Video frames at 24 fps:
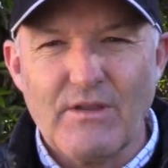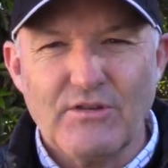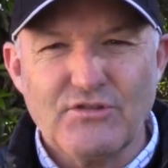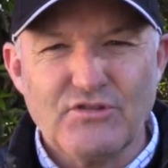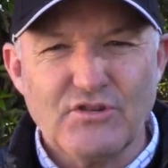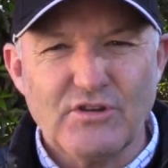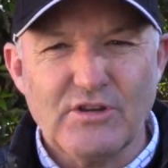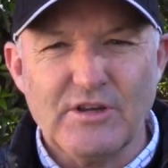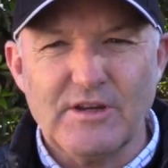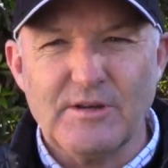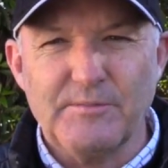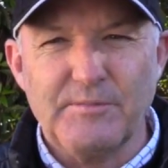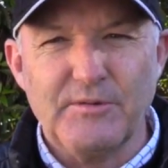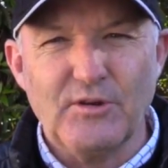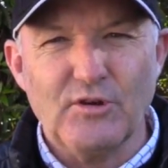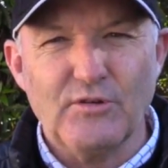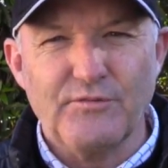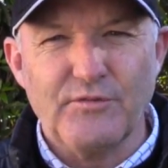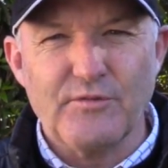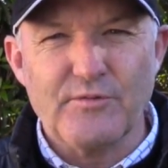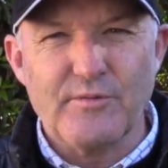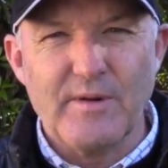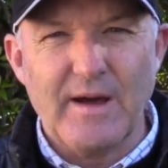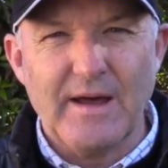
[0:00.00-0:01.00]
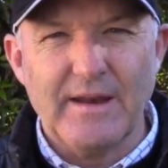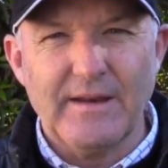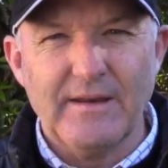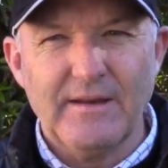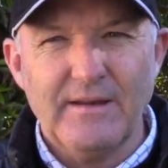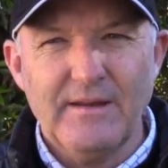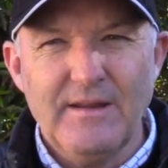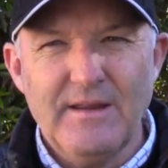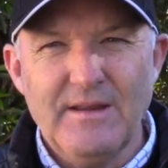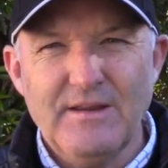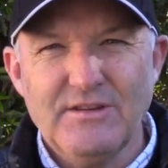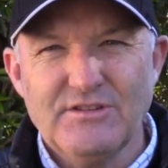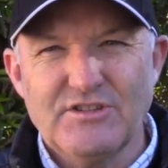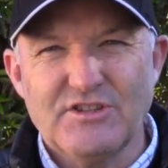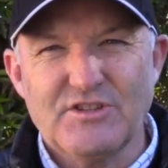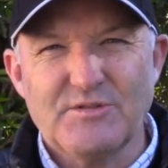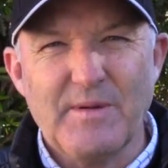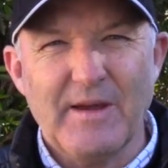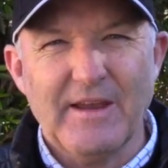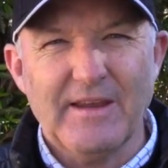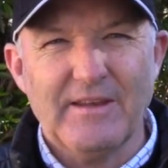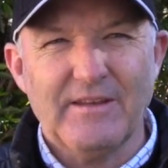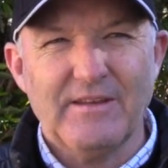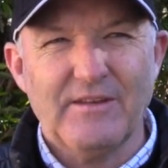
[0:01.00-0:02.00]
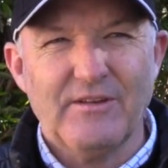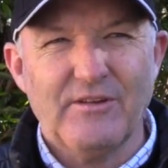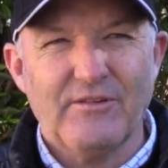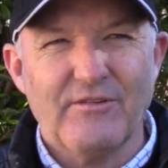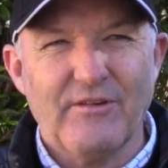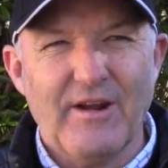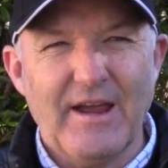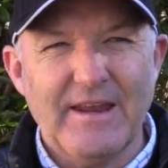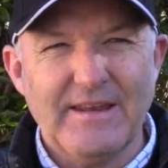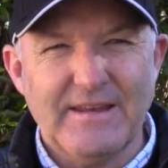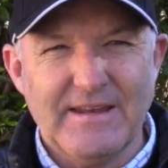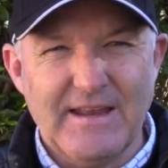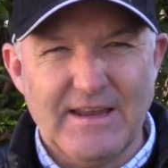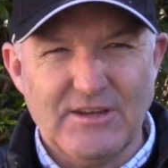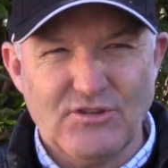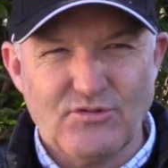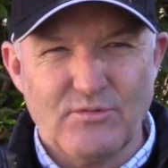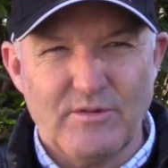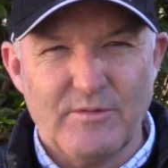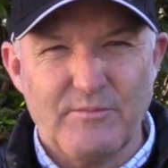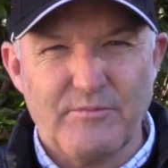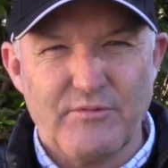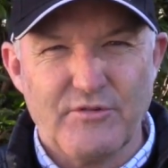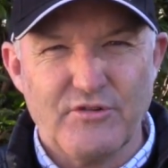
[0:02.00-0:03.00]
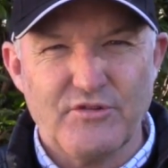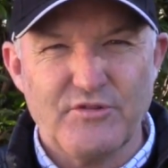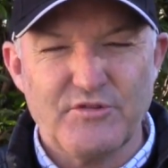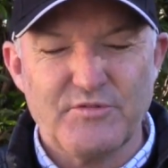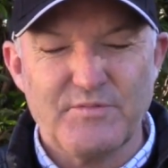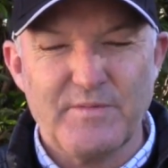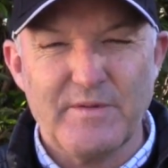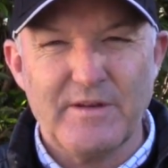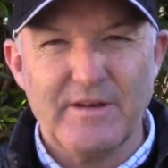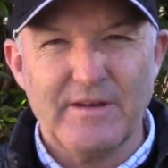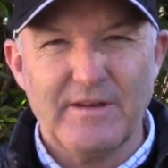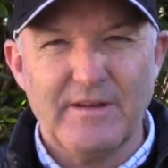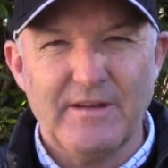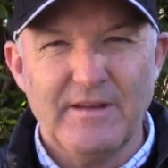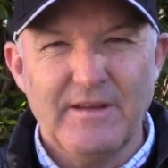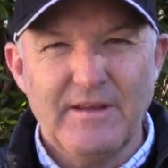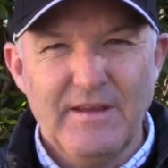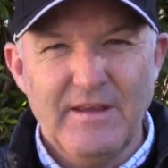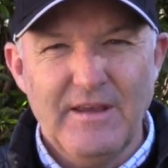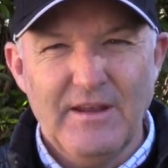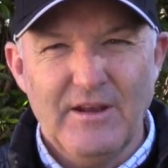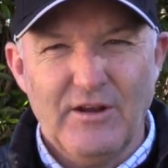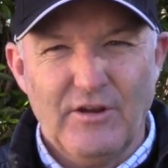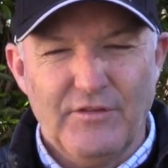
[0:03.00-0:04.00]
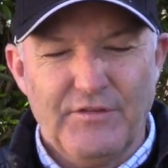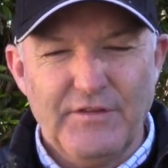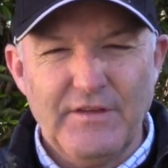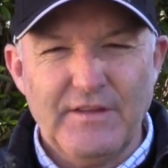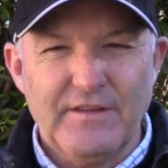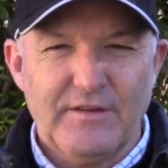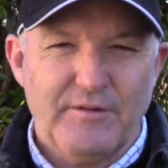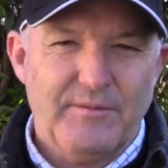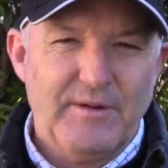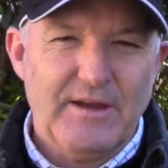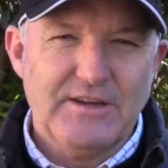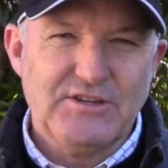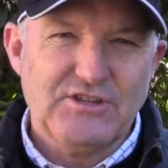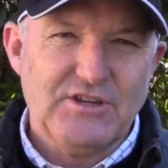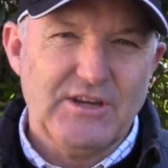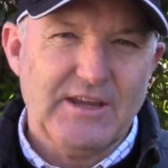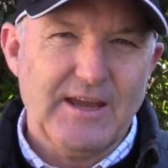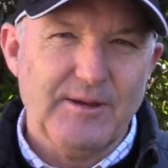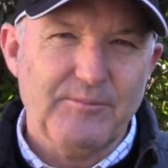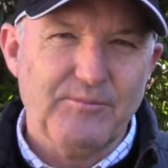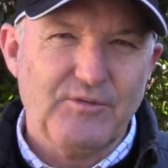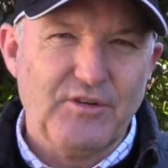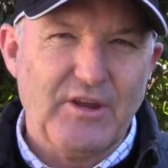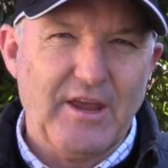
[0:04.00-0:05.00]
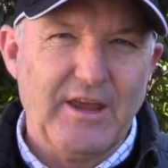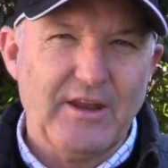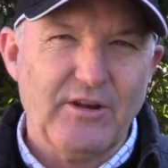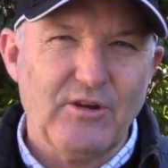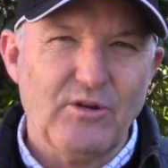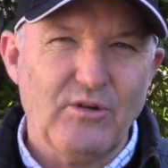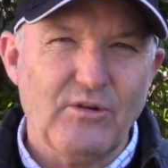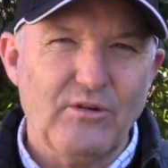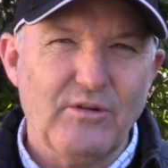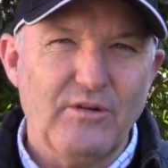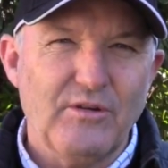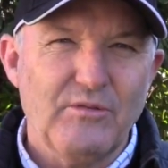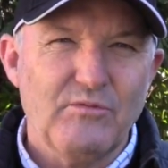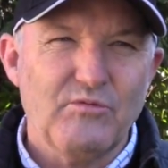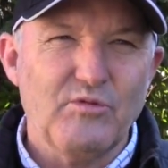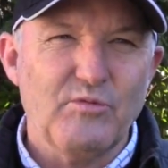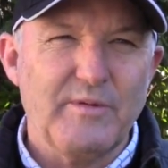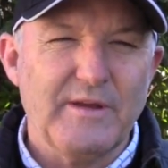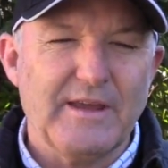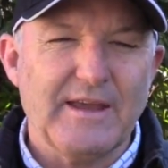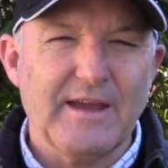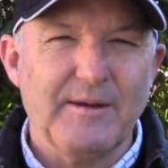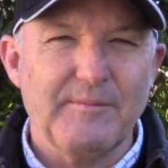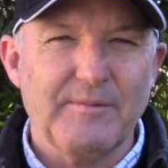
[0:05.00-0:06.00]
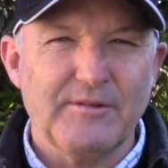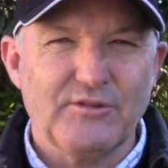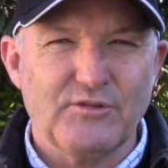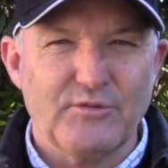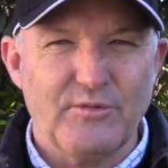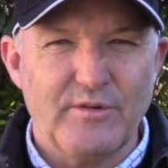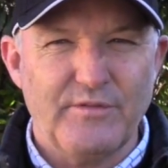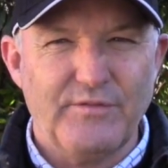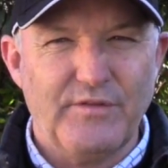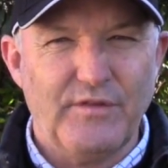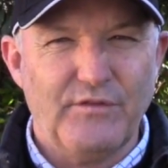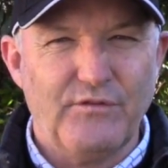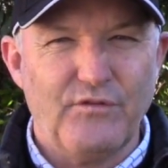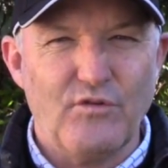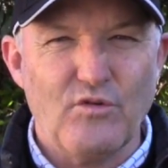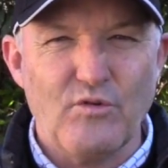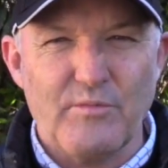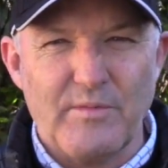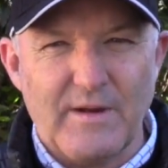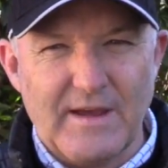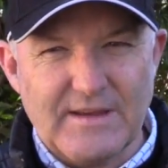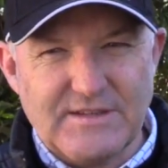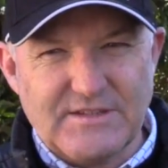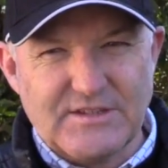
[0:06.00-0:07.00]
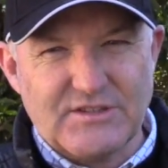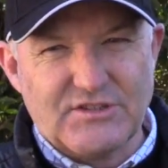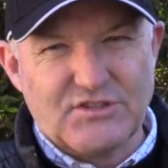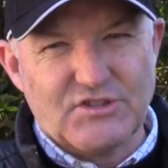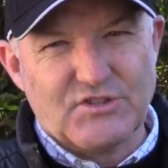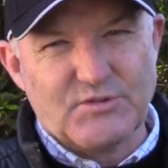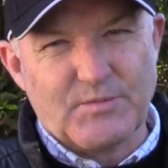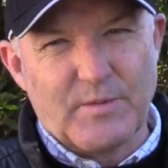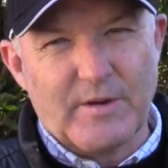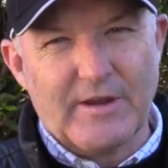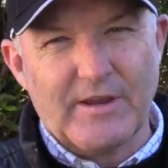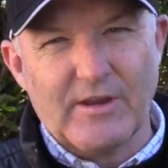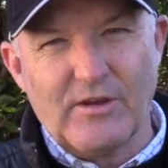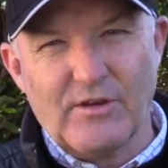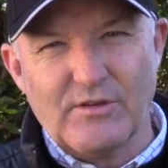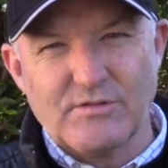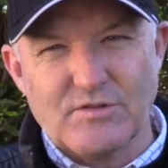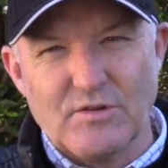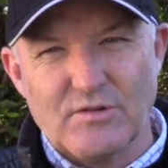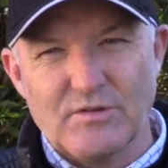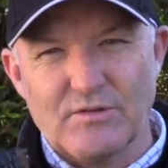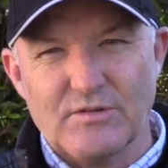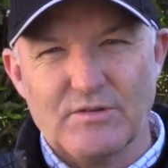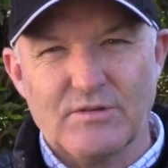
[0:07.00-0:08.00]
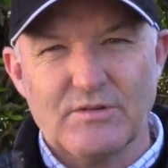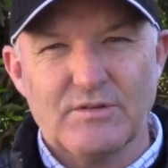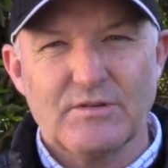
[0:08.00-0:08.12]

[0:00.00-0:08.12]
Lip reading: Should get a beautiful run. She's made great natural improvement. And I think the race she comes out on will become a terrific form race as the spring goes on.